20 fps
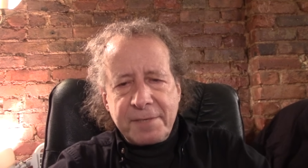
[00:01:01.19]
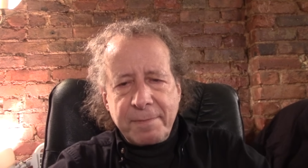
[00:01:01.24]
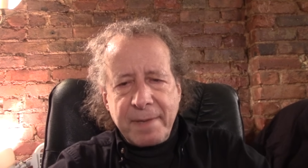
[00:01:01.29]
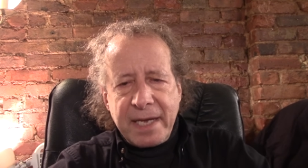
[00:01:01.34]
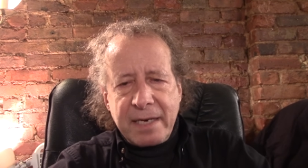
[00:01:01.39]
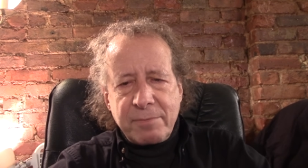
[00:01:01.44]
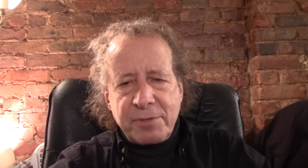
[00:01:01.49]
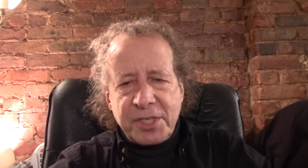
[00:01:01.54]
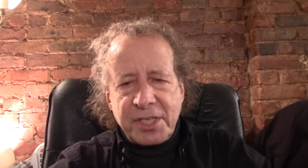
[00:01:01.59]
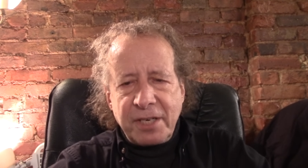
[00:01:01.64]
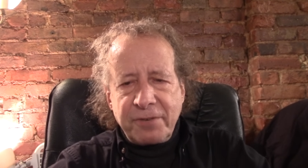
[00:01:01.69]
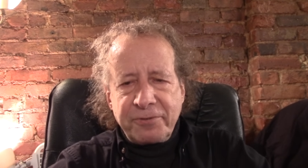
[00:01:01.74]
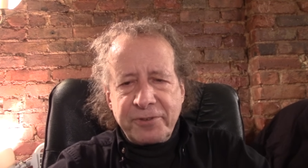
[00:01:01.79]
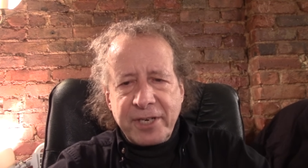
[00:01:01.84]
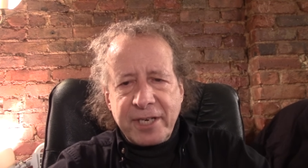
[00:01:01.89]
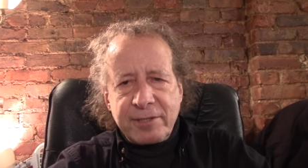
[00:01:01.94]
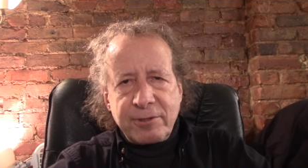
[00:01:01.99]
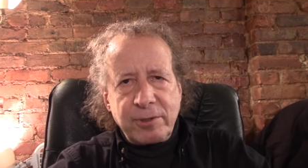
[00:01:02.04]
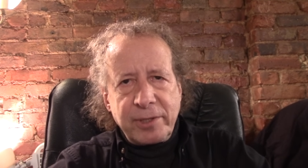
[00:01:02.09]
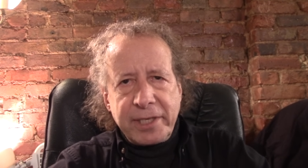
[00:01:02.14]
made himself
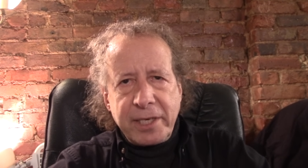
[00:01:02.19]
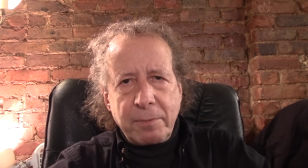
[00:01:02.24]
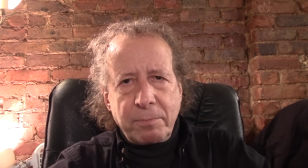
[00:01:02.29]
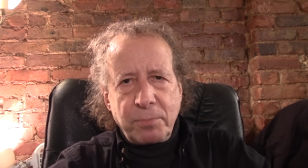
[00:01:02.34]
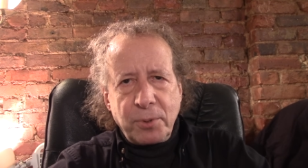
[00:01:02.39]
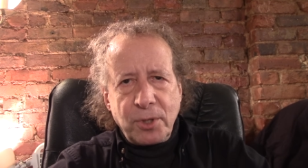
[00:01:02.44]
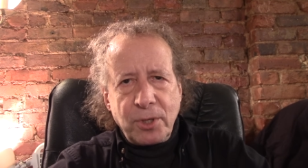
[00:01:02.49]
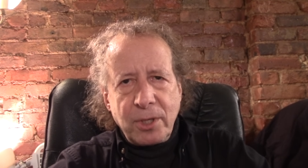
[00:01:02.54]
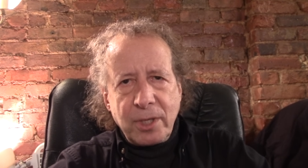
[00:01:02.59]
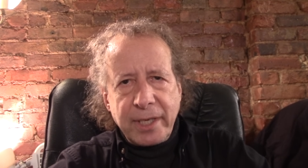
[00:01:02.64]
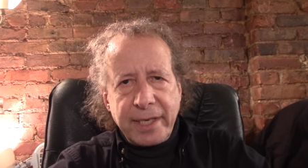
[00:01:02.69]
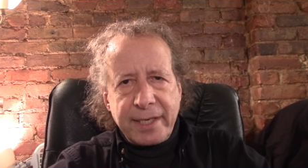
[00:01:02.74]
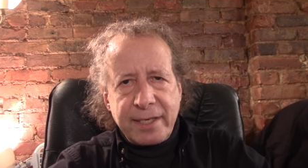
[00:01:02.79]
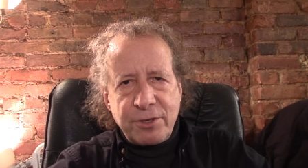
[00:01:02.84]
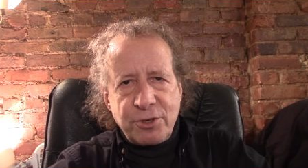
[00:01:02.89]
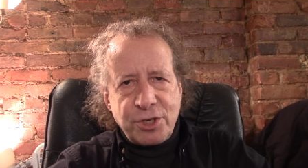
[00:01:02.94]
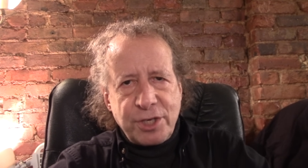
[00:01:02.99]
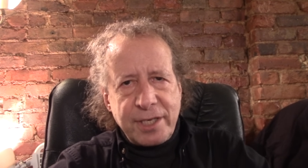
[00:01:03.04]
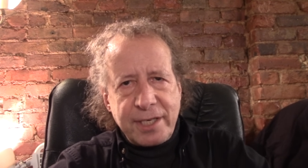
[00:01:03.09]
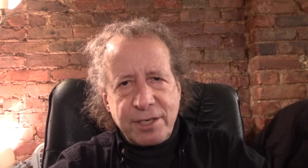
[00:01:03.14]
not only a bull in a
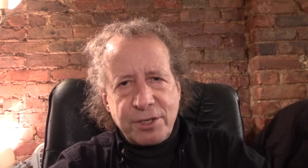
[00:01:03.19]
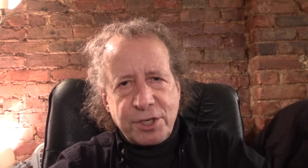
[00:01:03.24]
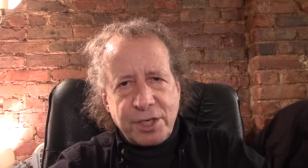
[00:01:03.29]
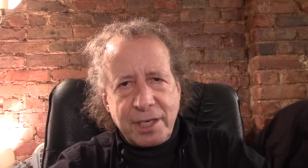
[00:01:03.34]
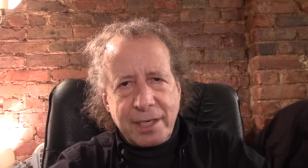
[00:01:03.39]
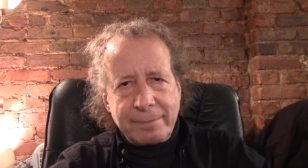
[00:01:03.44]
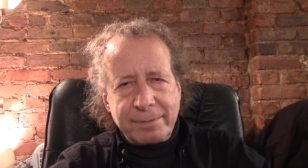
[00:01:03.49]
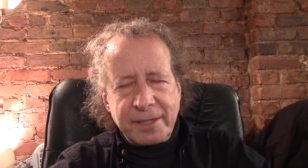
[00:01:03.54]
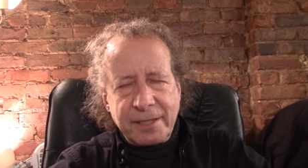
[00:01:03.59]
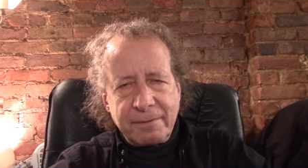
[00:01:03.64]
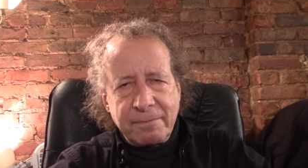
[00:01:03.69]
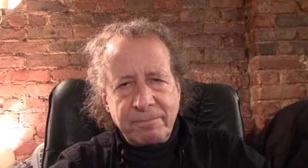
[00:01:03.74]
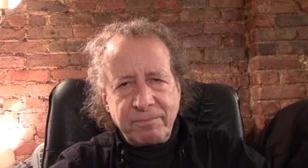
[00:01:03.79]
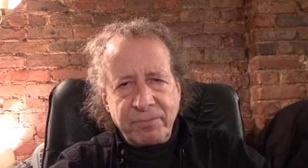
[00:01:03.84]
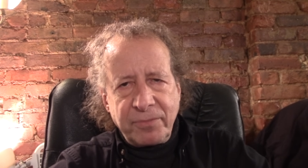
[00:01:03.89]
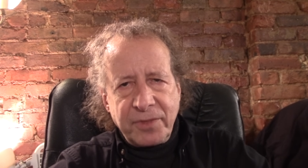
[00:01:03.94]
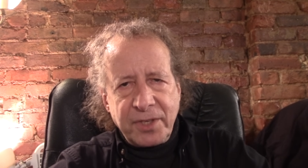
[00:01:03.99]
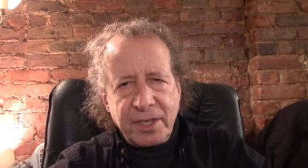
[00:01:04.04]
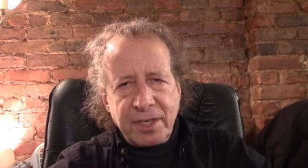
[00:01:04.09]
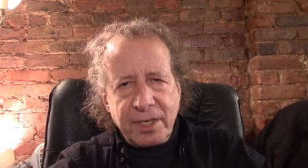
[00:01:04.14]
China shop,
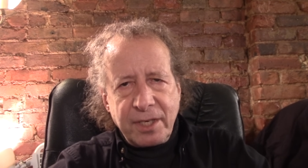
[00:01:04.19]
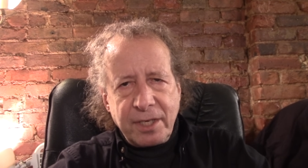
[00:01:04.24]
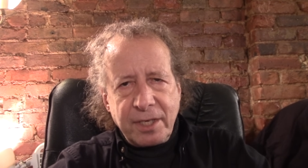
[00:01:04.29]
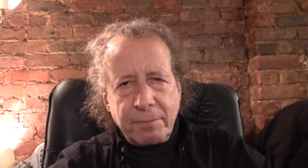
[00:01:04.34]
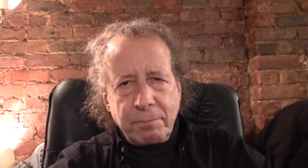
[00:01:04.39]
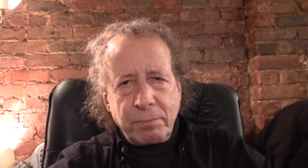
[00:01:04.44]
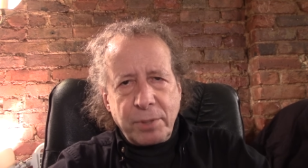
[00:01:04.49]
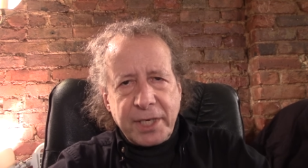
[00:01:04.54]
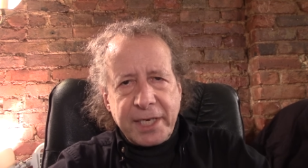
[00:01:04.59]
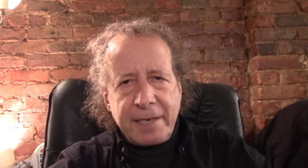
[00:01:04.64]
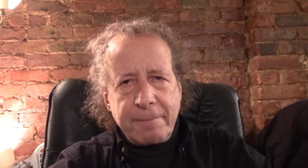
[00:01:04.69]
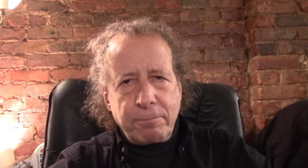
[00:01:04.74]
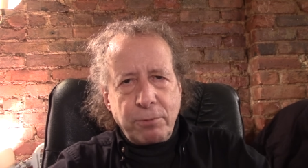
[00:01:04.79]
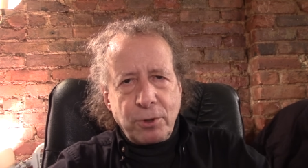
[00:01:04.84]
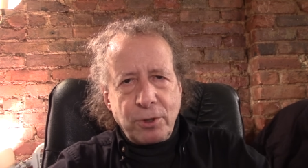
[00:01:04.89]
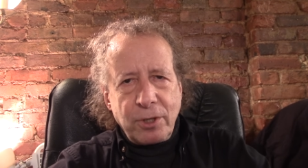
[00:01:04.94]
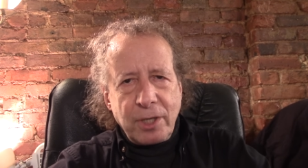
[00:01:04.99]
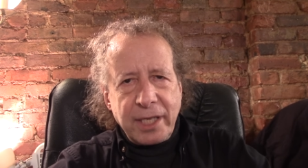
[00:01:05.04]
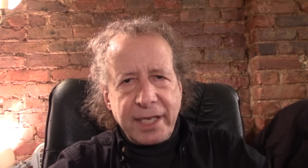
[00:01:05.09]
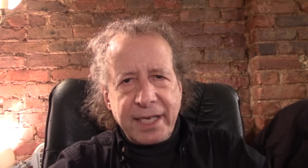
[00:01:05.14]
but a
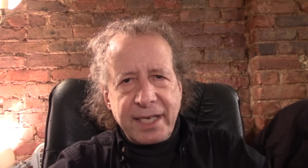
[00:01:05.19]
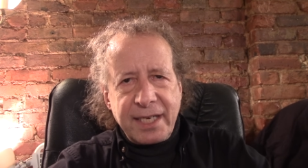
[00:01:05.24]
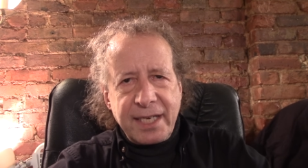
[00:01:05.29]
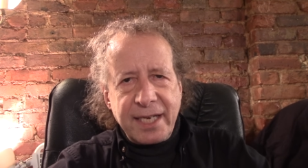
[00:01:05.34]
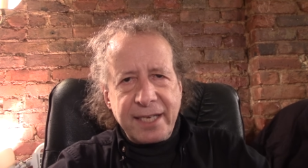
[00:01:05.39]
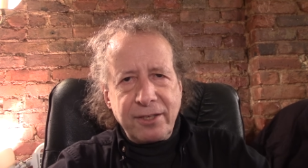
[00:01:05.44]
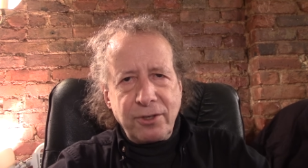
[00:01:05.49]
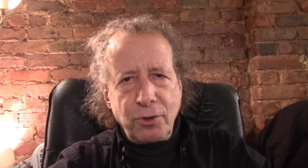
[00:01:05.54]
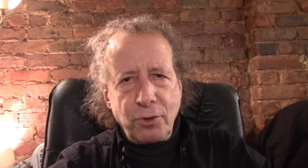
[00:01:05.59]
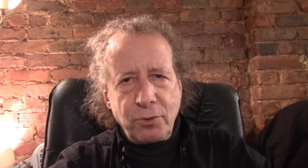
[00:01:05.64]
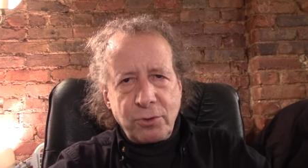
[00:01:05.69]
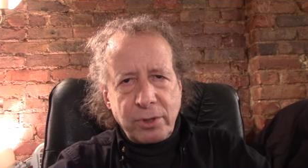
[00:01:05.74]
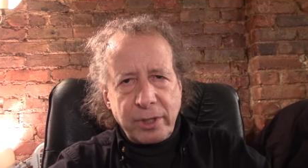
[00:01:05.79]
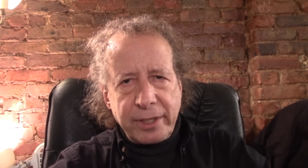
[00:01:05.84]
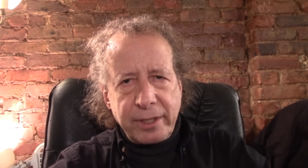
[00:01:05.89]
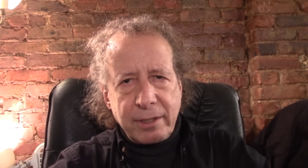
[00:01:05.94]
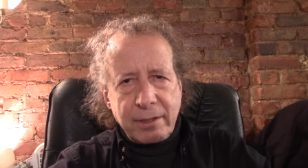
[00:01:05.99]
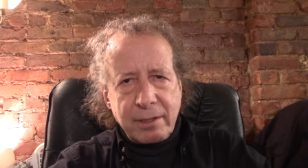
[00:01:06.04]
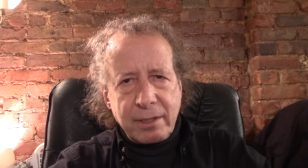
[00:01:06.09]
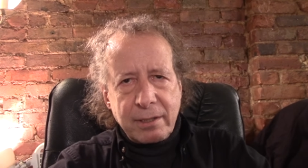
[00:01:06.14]
bull in a
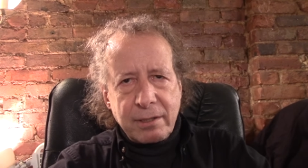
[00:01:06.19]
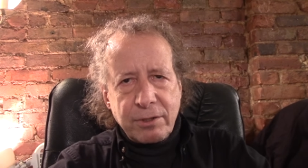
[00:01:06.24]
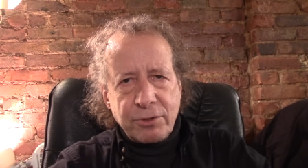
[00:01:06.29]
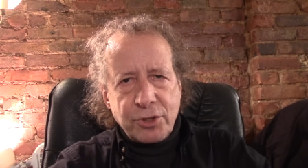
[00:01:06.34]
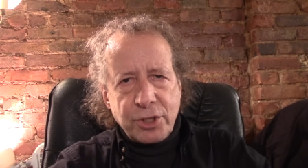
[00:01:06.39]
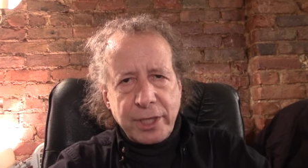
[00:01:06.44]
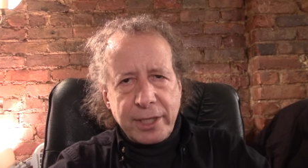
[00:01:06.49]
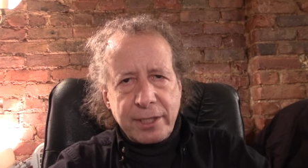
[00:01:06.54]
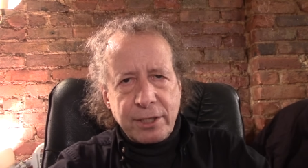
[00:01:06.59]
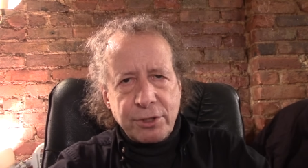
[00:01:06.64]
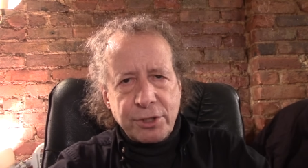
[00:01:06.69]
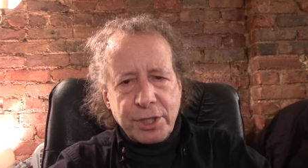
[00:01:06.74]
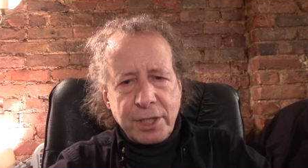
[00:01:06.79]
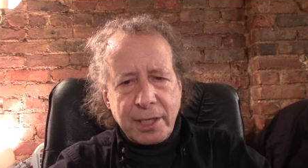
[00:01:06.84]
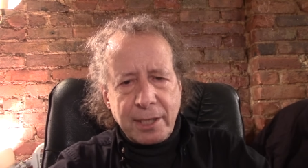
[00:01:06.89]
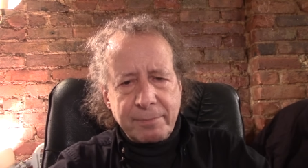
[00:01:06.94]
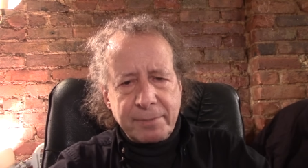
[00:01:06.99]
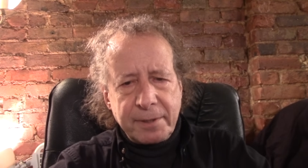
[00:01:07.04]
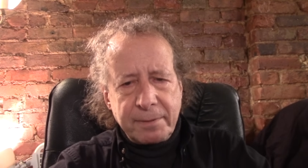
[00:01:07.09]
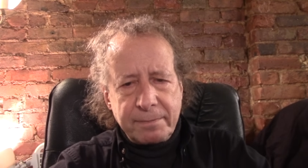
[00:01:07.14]
nuclear China
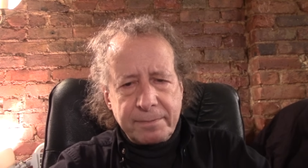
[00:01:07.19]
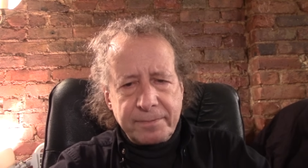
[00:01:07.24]
shop.